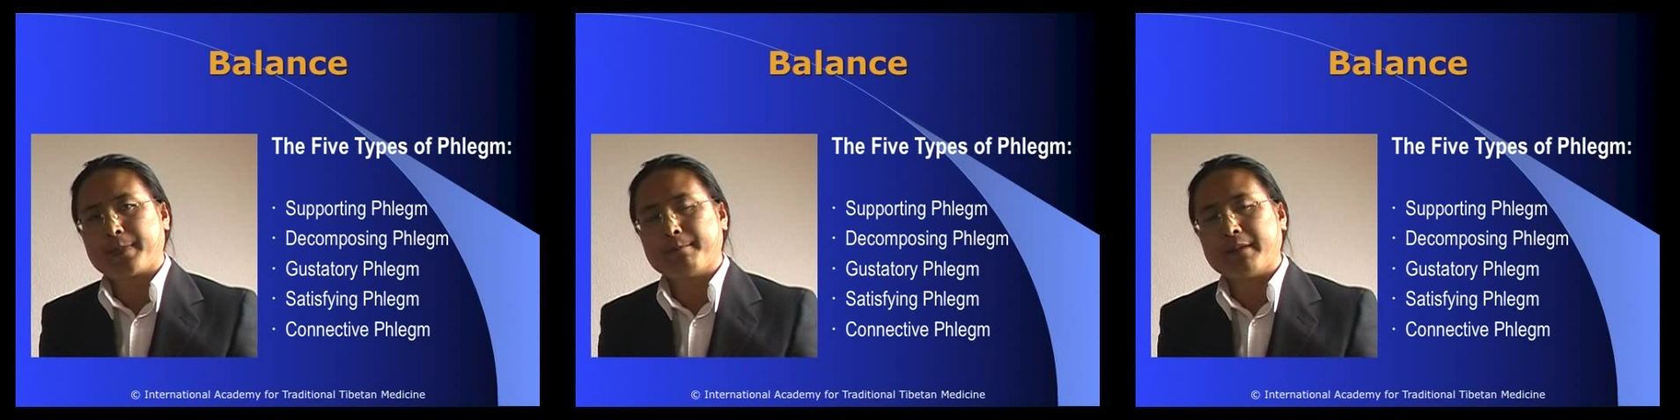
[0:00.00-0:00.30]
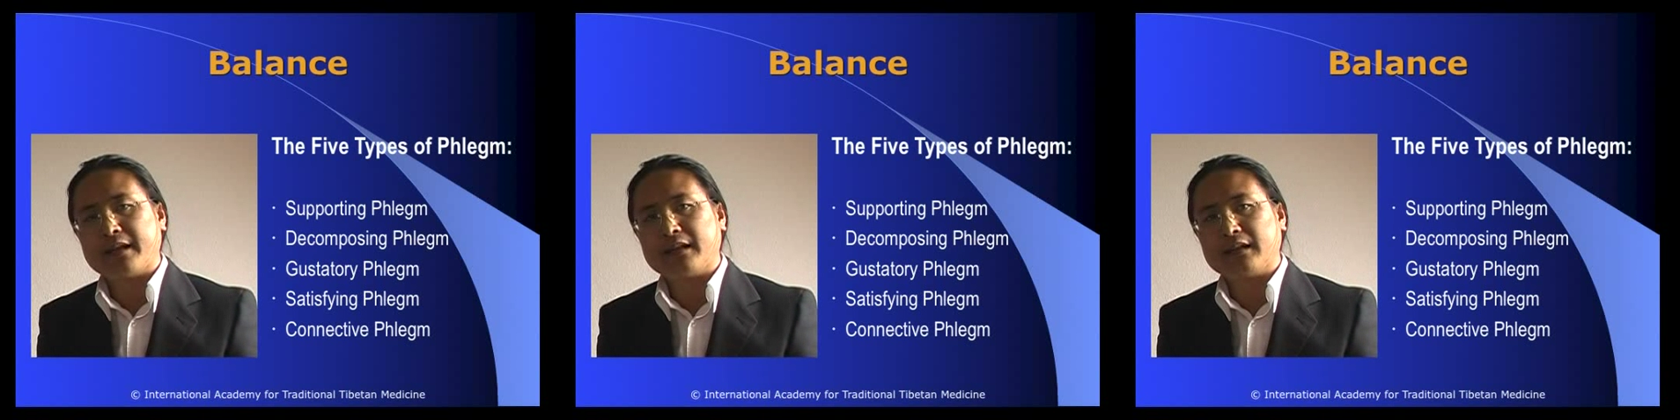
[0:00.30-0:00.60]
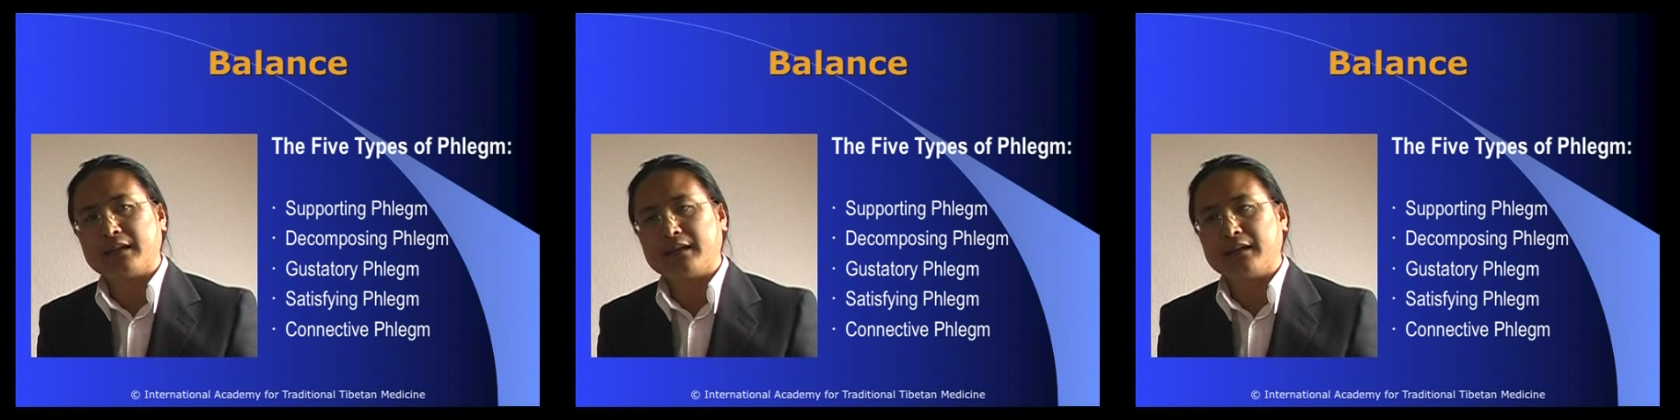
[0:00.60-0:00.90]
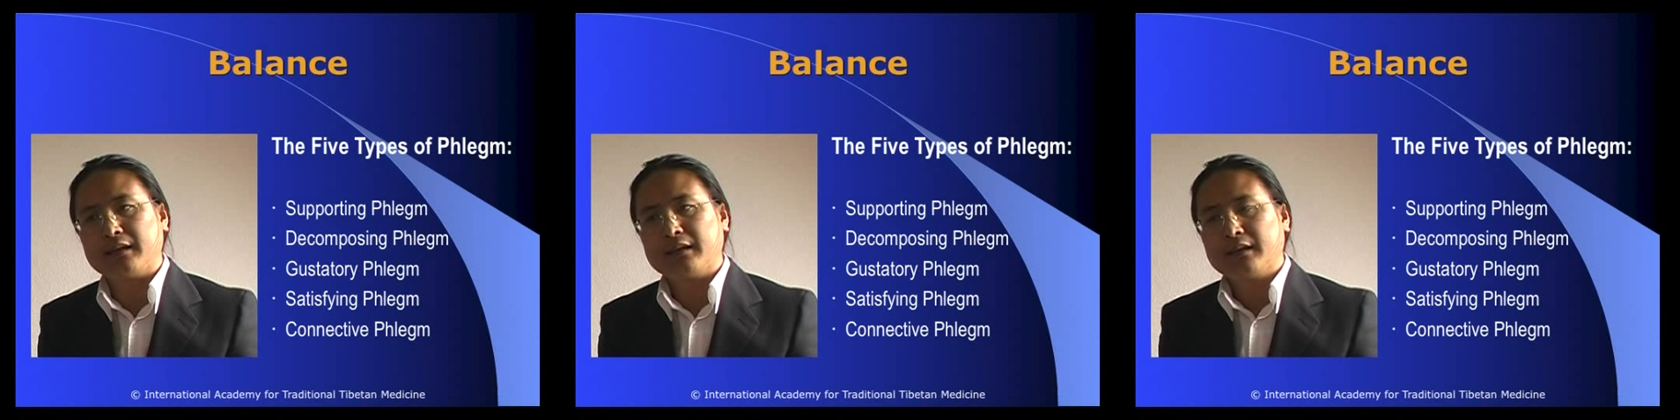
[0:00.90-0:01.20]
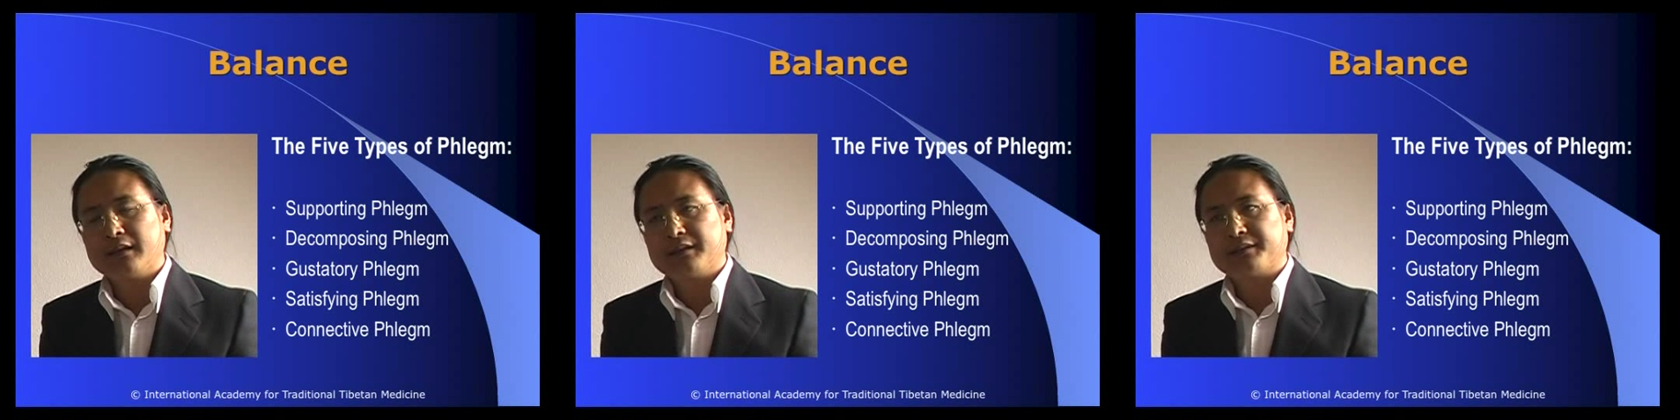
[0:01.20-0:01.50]
mainly
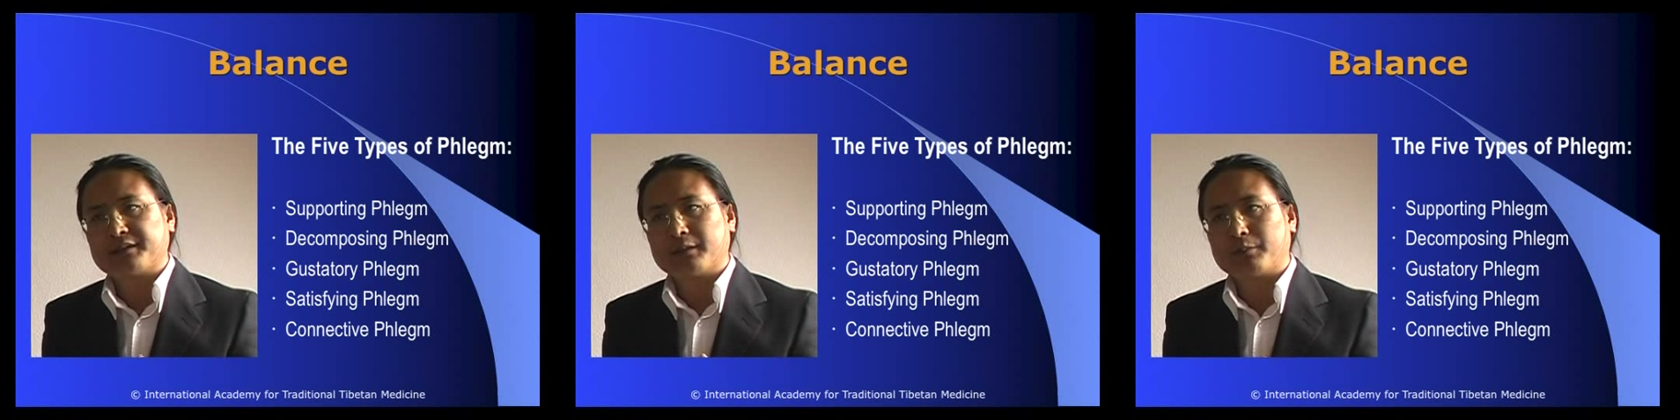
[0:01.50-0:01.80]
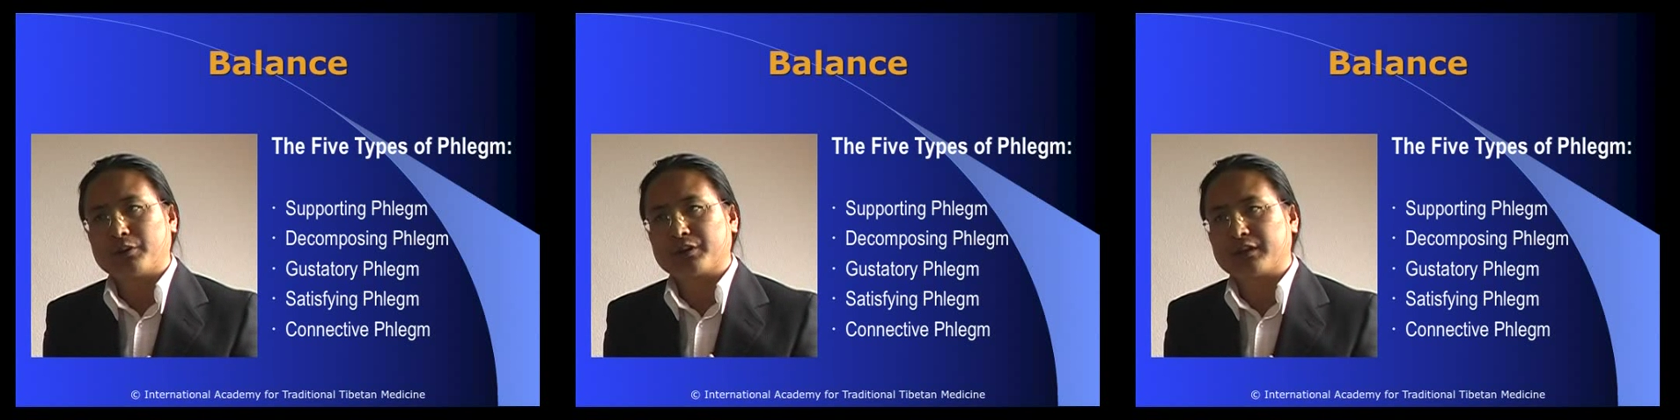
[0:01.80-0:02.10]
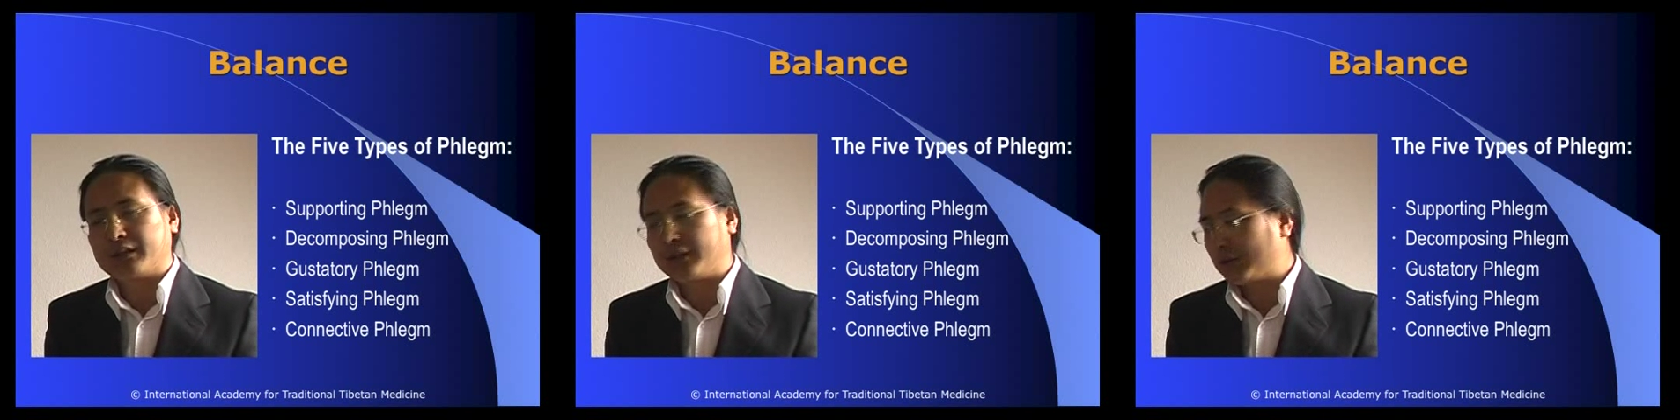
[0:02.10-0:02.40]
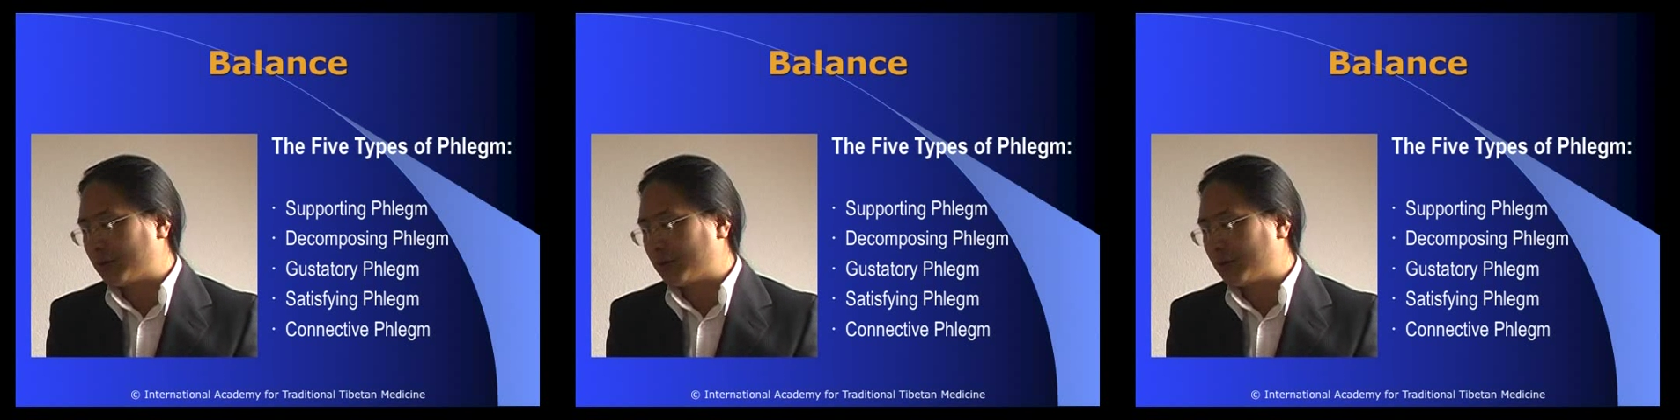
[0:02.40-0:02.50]
supporting,